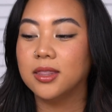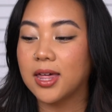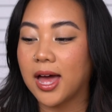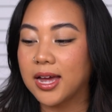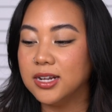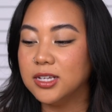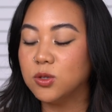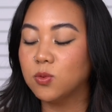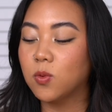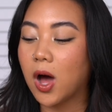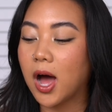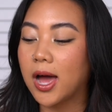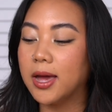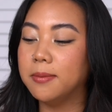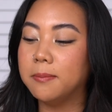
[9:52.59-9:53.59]
That is
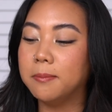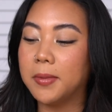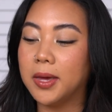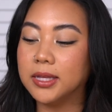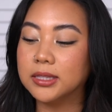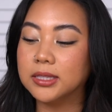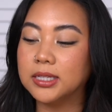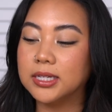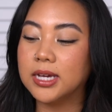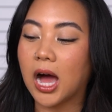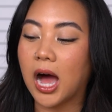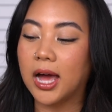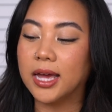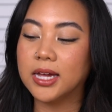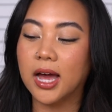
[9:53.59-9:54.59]
why mainly
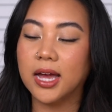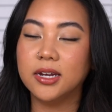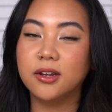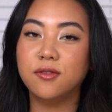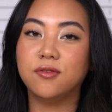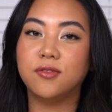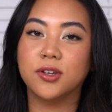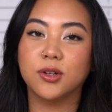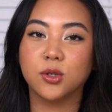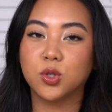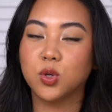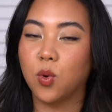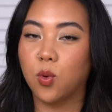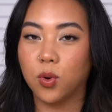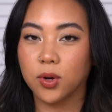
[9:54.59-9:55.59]
I kind of veer
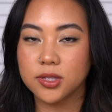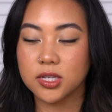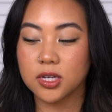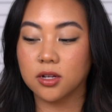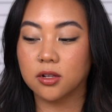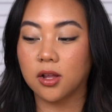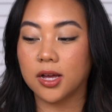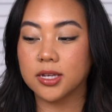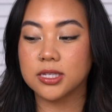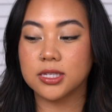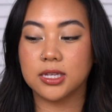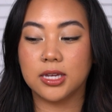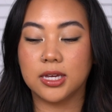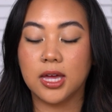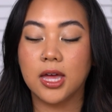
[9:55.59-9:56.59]
towards a
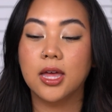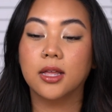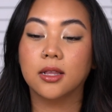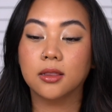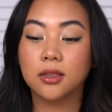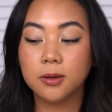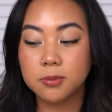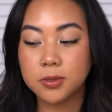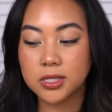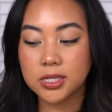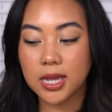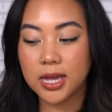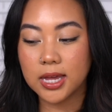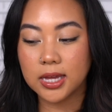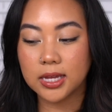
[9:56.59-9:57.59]
glossy lip
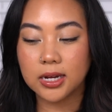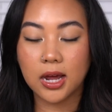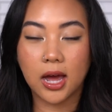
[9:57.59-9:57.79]
stain.